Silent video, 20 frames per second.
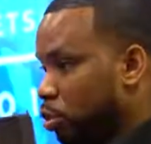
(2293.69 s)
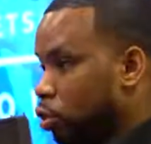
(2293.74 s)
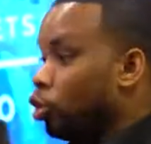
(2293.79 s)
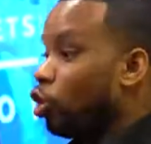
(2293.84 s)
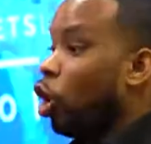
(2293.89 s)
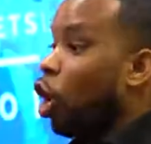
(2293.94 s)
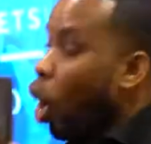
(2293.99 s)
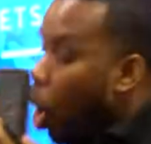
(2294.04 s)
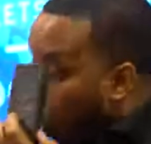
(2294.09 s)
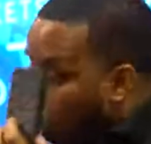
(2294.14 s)

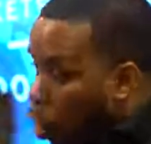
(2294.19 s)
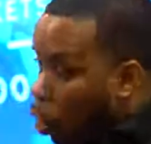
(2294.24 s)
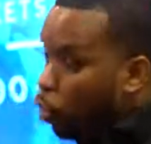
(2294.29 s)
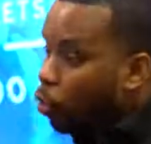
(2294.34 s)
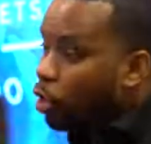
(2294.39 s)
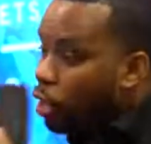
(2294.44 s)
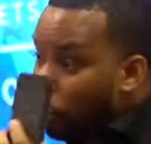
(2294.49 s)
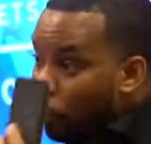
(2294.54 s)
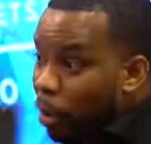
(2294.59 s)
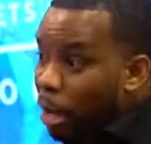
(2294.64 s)
So the
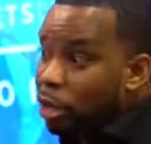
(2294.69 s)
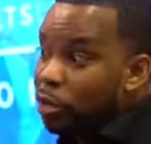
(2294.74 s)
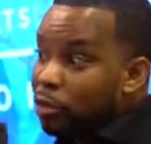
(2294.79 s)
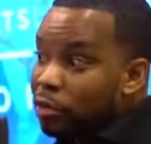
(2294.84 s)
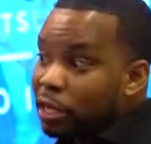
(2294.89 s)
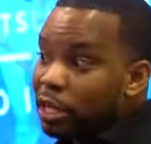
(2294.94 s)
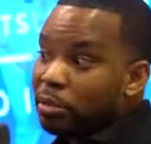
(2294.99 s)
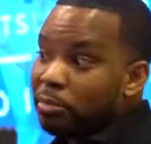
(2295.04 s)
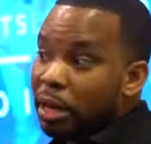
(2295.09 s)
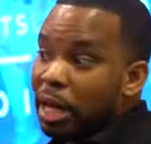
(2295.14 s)
only way
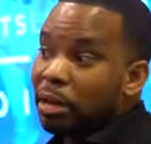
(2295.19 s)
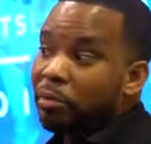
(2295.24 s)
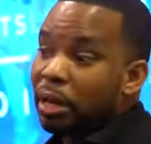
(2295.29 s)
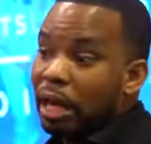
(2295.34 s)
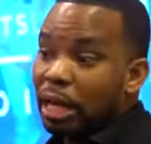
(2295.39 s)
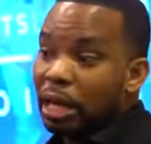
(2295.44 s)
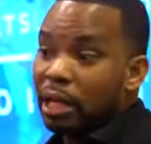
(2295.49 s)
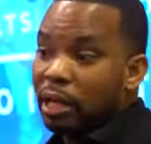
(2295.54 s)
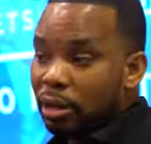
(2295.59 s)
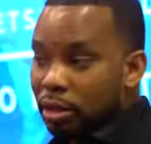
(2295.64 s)
you can make
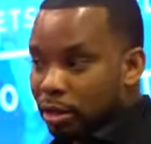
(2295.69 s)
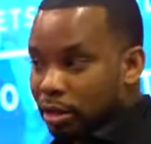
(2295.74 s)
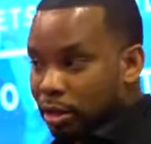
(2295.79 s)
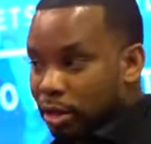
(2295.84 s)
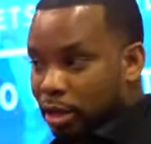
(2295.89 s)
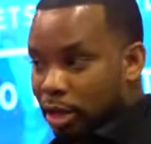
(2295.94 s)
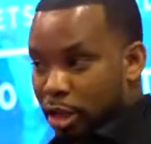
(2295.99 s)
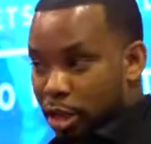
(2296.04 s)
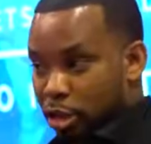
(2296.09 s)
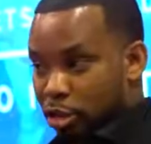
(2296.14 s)
money
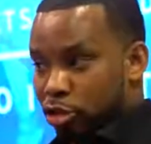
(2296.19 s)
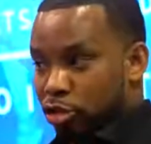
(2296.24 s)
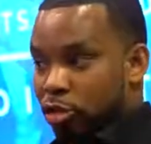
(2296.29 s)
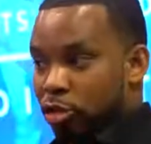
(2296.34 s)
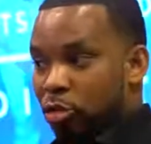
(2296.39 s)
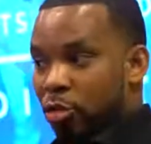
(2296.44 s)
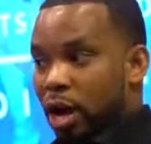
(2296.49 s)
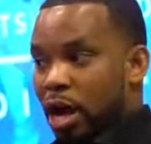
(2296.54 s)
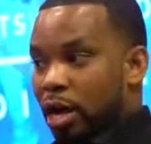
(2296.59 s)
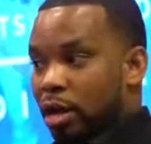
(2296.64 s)
is
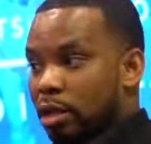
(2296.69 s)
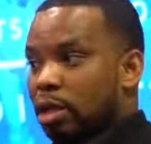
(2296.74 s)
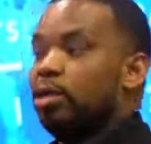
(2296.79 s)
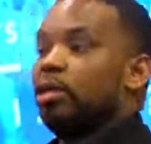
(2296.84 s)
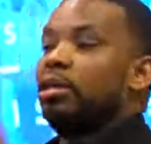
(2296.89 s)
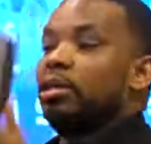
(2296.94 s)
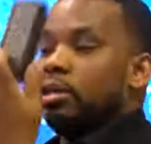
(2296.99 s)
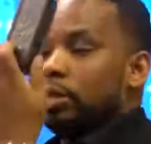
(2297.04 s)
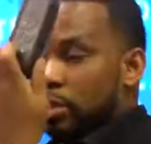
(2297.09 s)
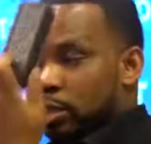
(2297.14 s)
through
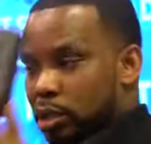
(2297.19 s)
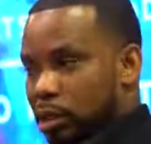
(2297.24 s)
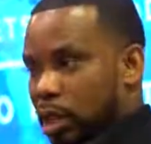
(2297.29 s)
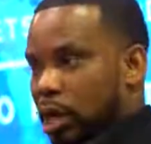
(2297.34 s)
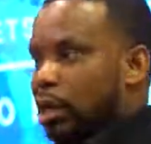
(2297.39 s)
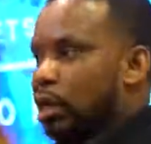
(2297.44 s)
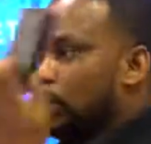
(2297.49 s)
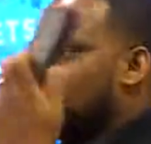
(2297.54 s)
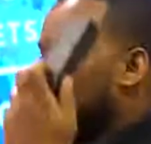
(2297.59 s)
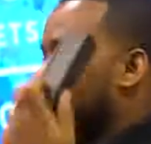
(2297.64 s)
what?
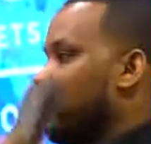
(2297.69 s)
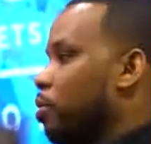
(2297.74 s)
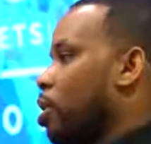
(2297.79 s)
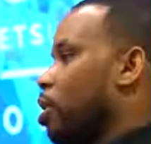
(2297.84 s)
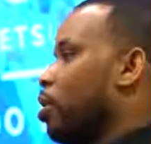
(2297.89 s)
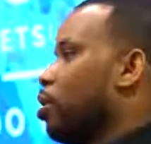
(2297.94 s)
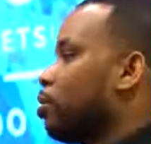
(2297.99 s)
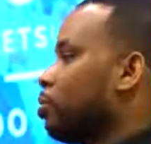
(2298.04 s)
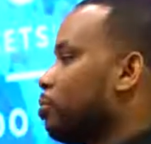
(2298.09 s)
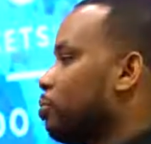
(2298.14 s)
Selling the
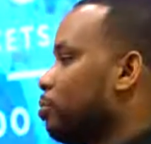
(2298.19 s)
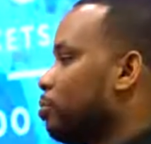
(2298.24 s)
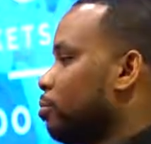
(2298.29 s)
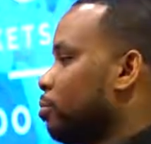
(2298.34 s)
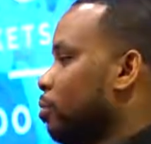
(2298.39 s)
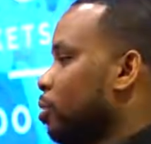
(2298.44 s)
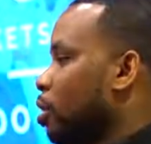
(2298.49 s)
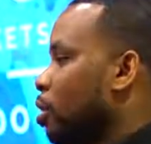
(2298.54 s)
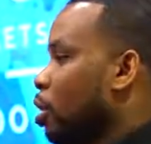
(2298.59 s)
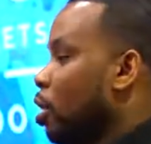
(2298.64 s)
product.
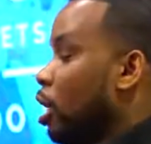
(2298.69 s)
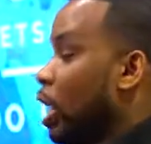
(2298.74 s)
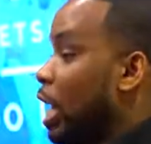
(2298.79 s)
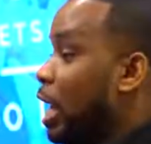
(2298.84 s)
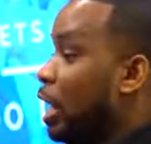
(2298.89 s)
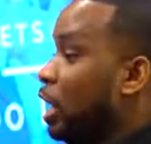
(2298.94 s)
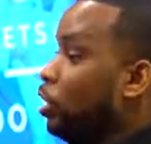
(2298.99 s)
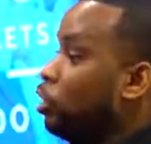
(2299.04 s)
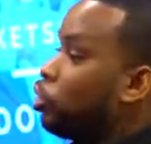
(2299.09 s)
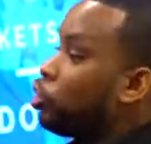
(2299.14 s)

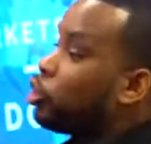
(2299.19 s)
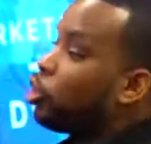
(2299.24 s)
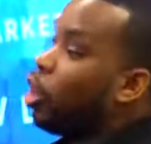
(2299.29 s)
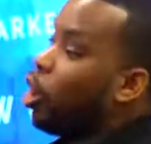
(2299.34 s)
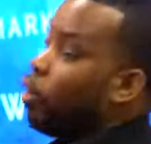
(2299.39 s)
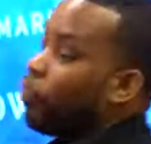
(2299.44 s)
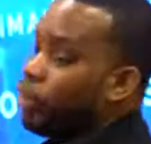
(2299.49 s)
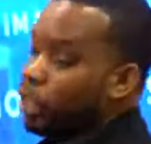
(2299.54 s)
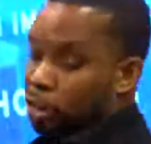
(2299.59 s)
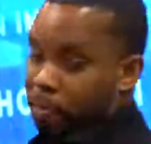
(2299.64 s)
In a
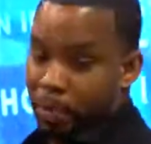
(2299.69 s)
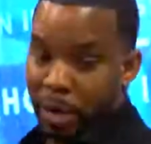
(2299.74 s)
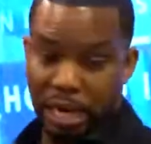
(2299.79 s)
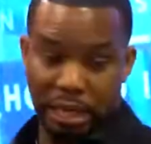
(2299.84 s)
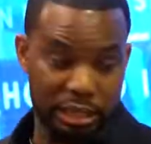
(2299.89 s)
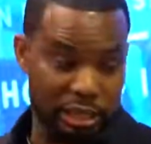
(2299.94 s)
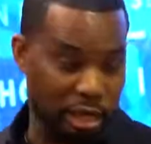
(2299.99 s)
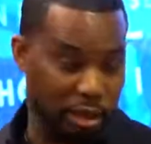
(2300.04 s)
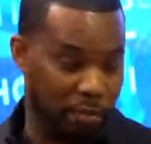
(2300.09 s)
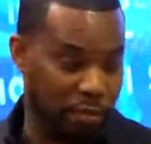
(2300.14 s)

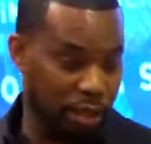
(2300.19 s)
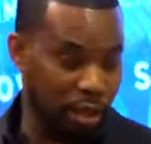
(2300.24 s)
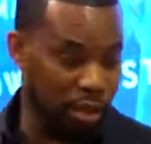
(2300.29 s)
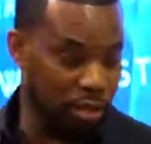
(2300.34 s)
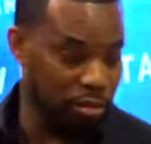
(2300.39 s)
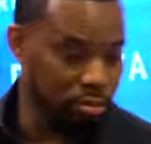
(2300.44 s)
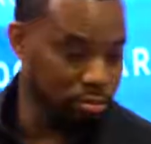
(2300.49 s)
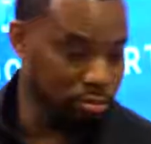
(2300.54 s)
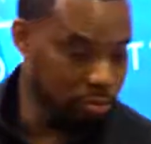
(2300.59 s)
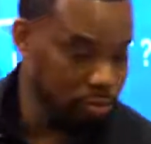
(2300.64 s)
service-based
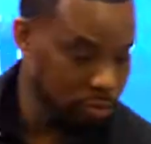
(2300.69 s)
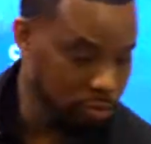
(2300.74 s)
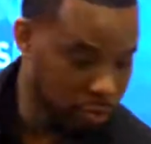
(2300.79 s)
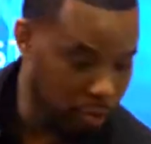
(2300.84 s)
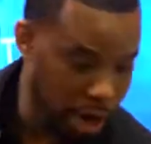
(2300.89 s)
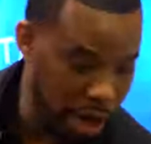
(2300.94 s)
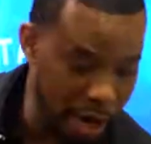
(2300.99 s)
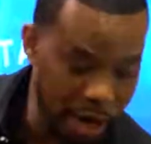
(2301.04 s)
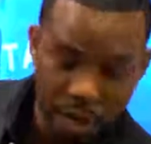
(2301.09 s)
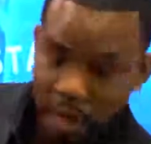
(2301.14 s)
company,
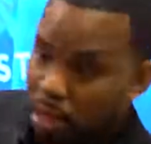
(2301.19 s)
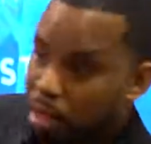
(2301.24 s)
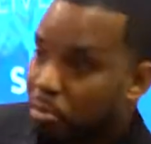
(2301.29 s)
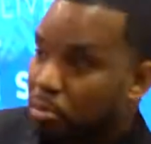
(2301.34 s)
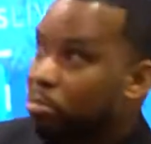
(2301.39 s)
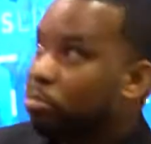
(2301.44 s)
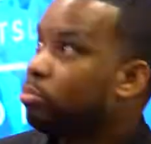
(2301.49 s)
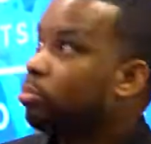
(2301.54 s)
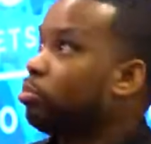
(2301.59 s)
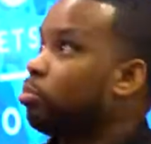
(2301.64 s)
right?
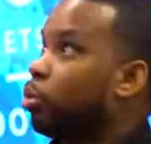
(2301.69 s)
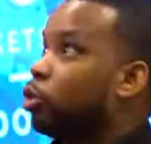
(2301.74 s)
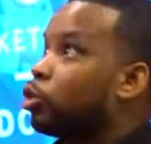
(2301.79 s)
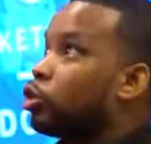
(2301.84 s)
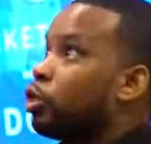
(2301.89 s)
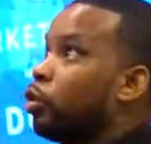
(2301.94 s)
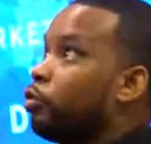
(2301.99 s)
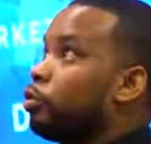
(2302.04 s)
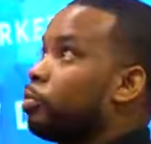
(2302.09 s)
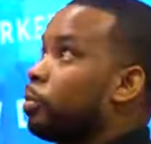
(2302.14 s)
Mm-hmm.
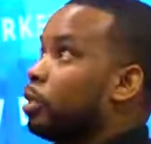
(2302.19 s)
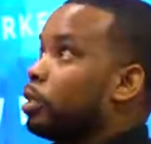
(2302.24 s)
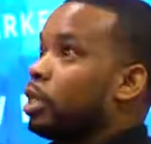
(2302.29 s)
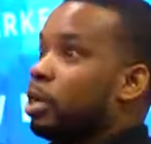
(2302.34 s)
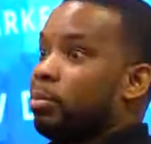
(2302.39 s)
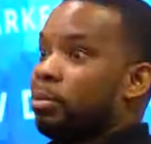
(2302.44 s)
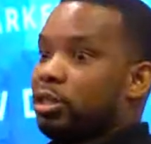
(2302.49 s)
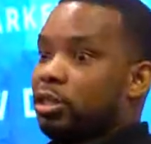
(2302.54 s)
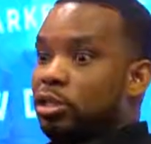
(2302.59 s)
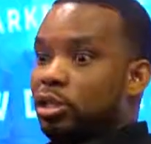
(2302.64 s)
Most service-based
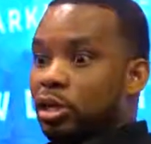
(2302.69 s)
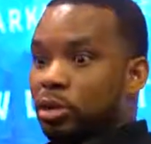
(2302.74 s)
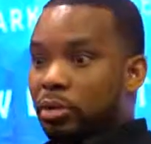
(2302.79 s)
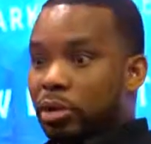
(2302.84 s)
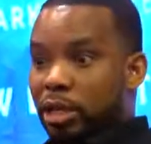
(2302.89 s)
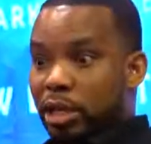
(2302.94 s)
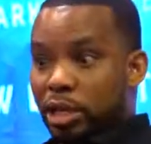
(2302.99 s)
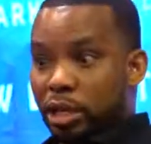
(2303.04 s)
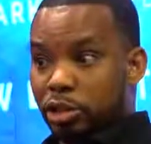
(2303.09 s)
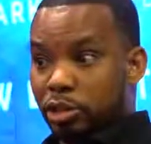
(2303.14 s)
companies deal
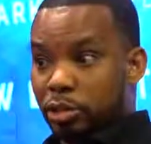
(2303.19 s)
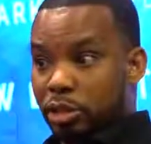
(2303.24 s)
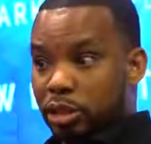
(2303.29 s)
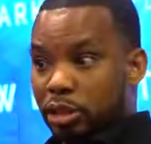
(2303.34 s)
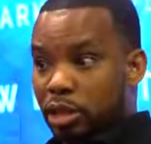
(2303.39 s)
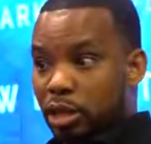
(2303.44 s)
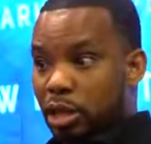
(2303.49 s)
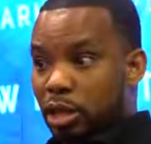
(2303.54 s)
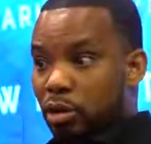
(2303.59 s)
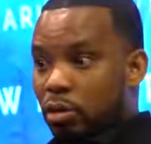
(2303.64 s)
with
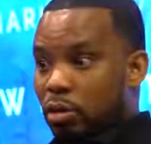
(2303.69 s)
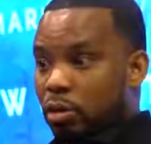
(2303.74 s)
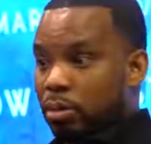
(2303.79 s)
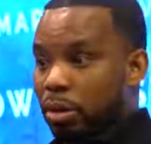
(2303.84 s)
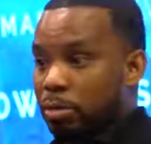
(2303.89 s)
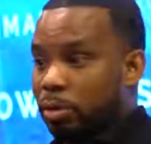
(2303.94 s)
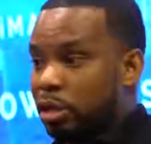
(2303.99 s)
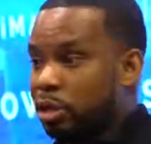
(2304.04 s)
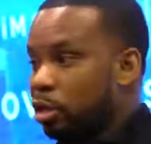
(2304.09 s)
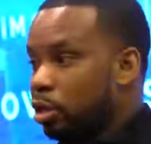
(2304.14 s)
electricity or
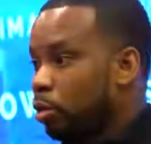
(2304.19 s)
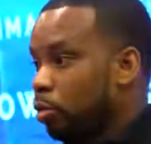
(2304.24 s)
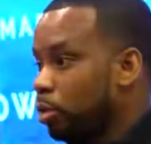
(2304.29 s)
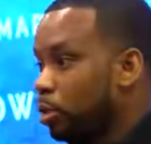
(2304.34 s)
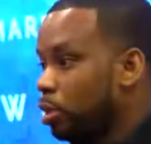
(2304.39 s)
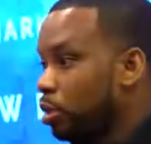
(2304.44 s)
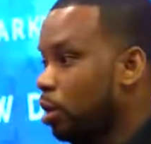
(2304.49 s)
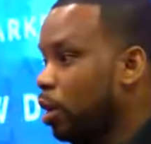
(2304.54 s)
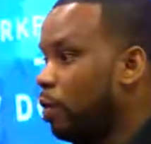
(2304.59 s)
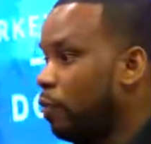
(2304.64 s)
maybe deal
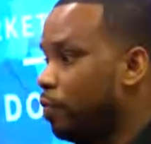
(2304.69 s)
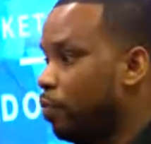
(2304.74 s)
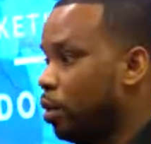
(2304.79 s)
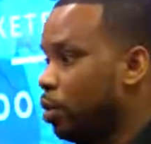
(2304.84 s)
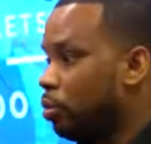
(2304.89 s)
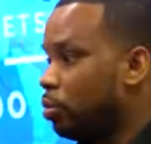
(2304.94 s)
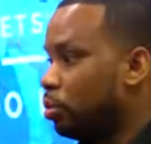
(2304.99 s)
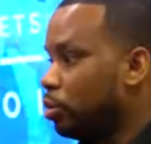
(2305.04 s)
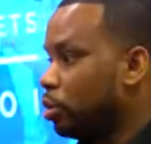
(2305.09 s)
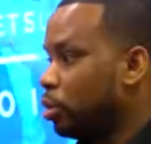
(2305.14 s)
with cell
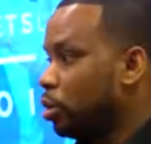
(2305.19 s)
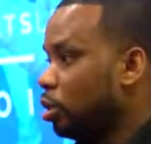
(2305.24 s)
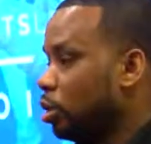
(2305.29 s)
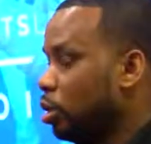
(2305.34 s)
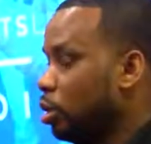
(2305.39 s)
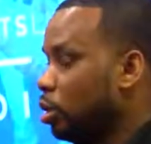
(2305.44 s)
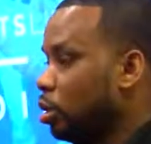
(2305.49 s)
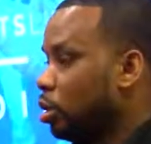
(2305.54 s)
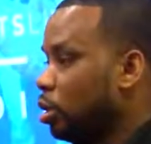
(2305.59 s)
phones. Mm-hmm.